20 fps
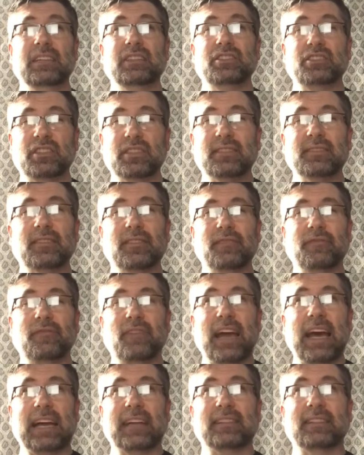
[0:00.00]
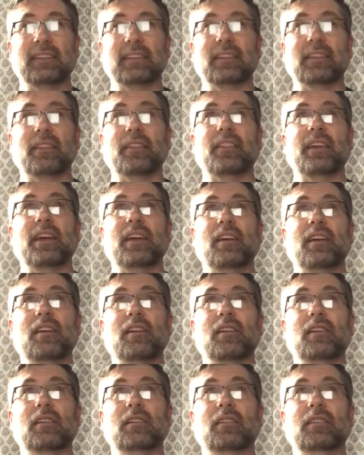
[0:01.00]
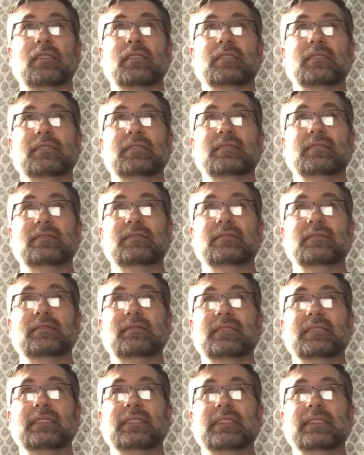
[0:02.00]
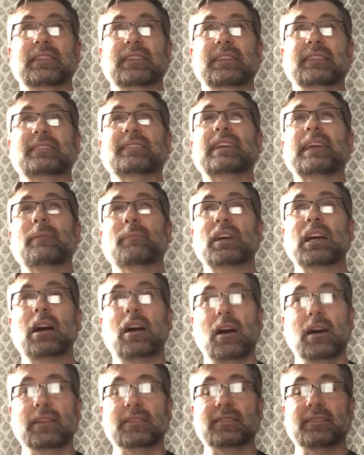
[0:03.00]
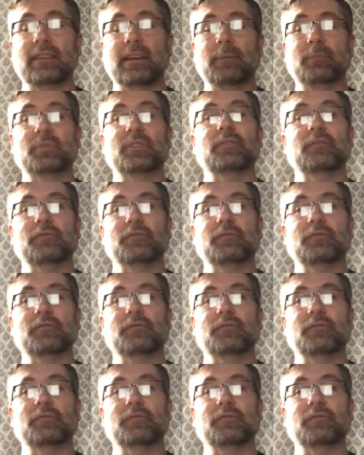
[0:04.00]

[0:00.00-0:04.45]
Just the fact that they're the same concepts of